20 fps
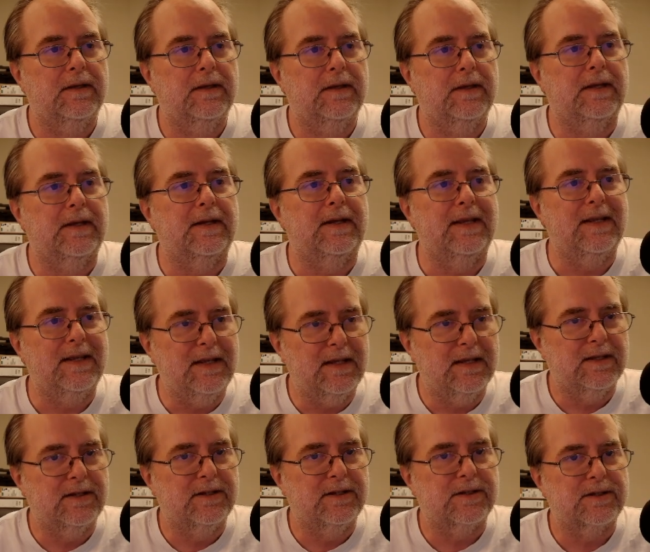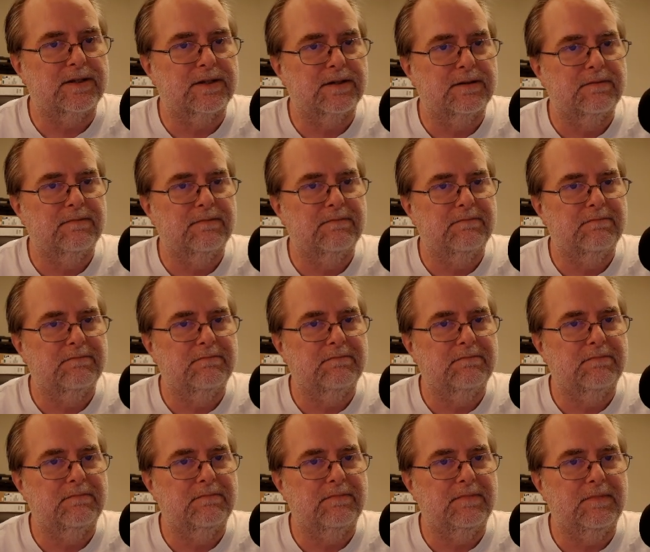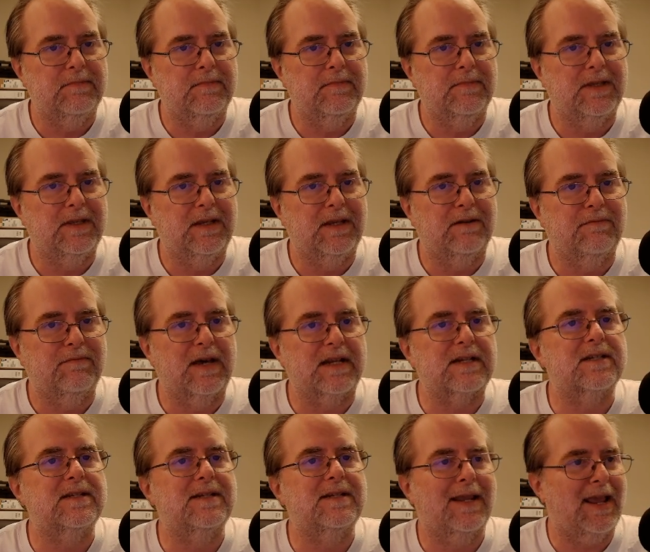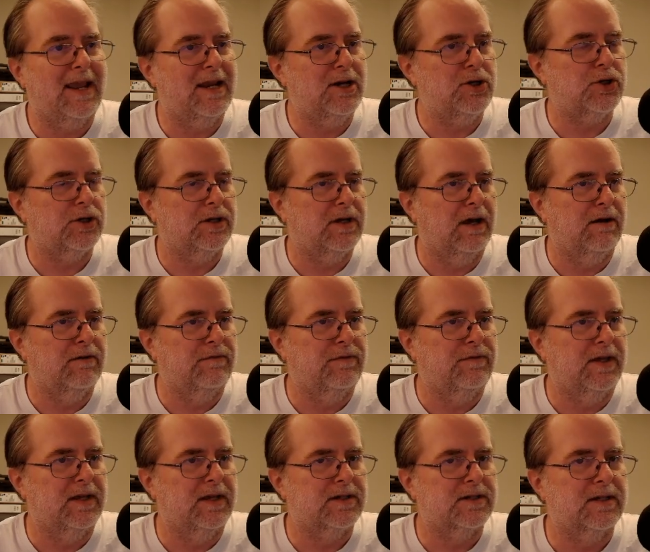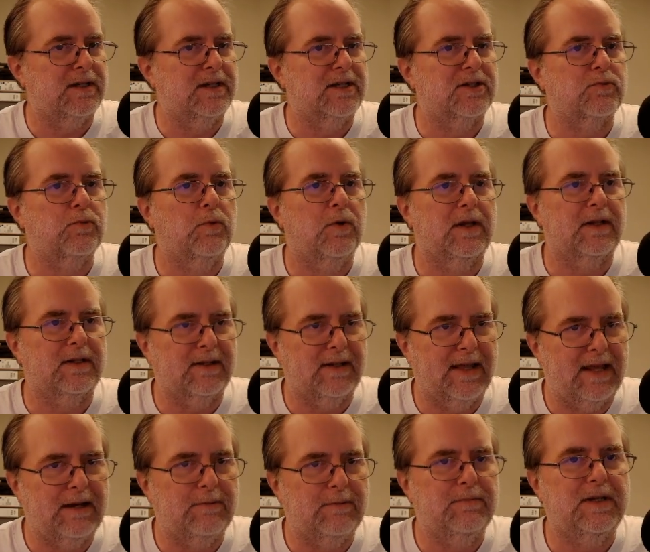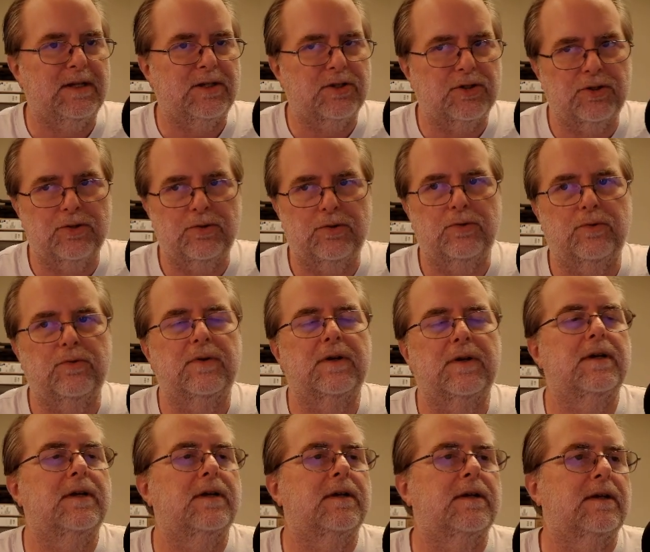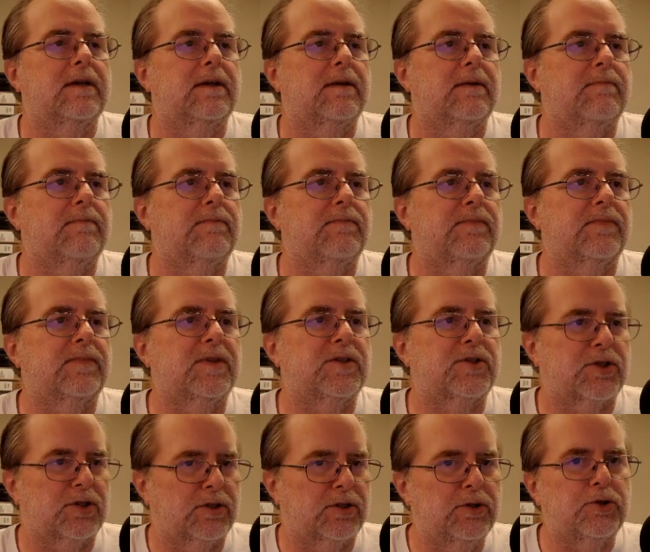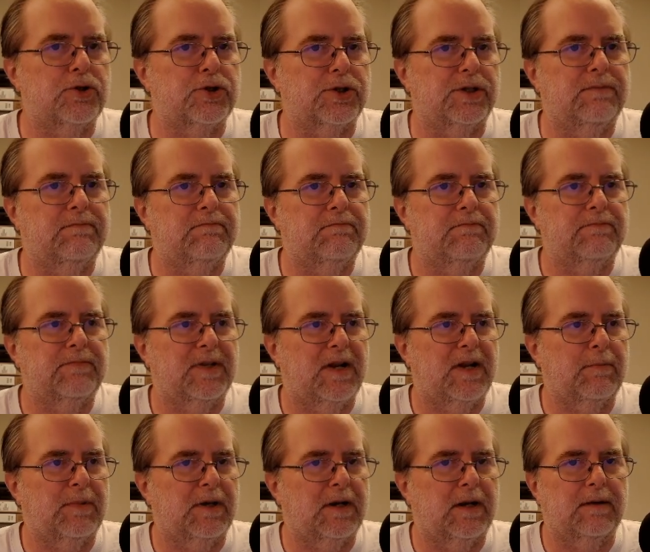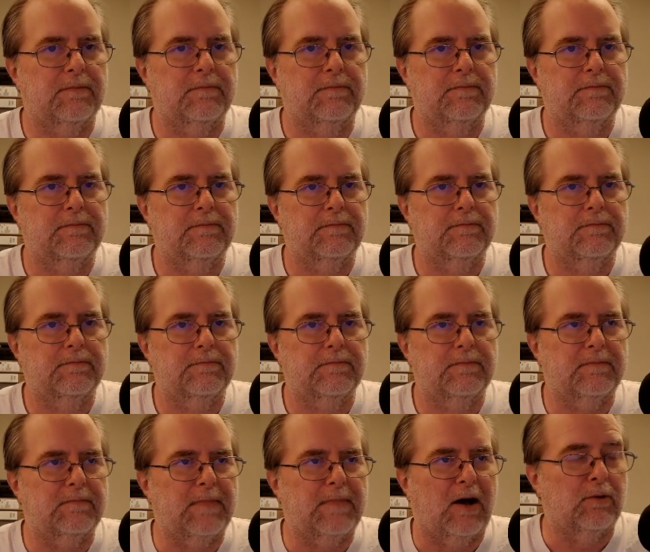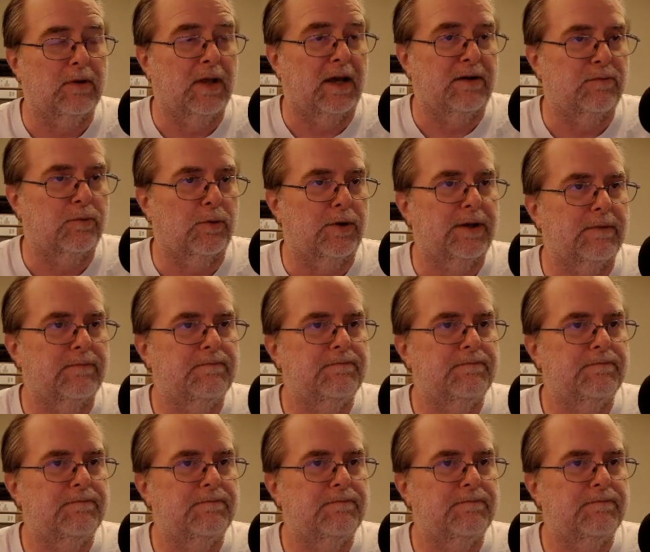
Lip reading: it is, the investigation of this is what led me to the solution that I'm going to outline for you.